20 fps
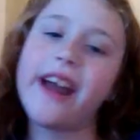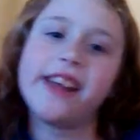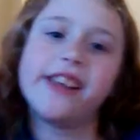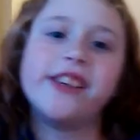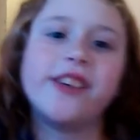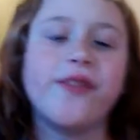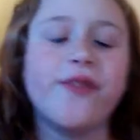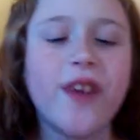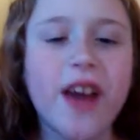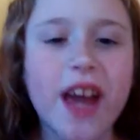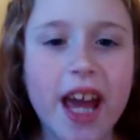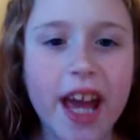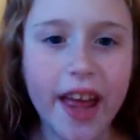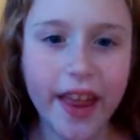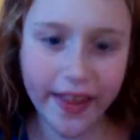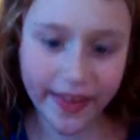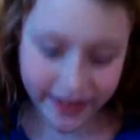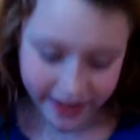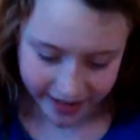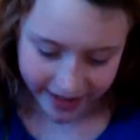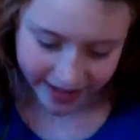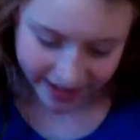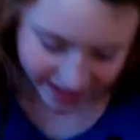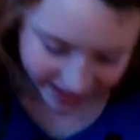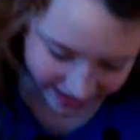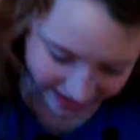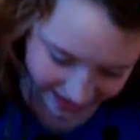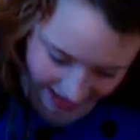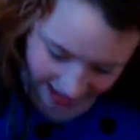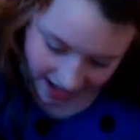Crazy fans!
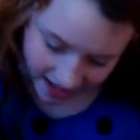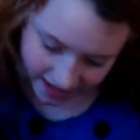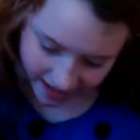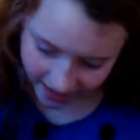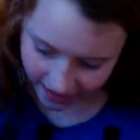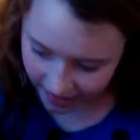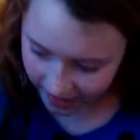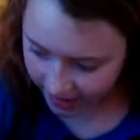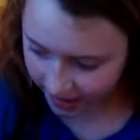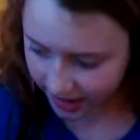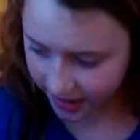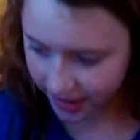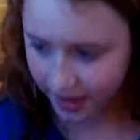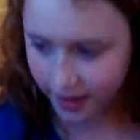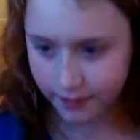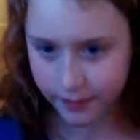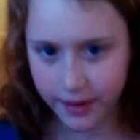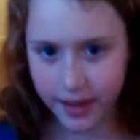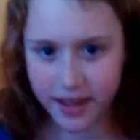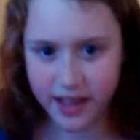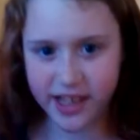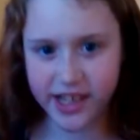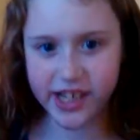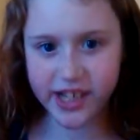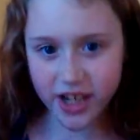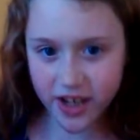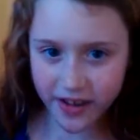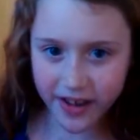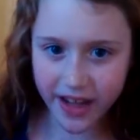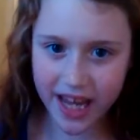Today I'm gonna
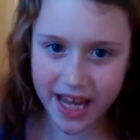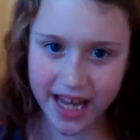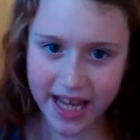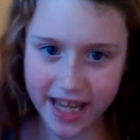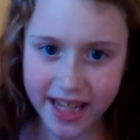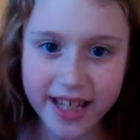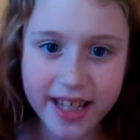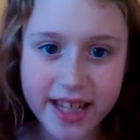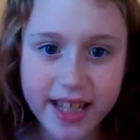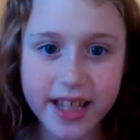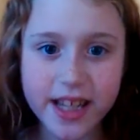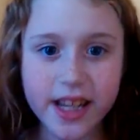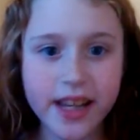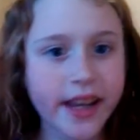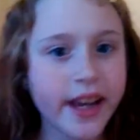showcase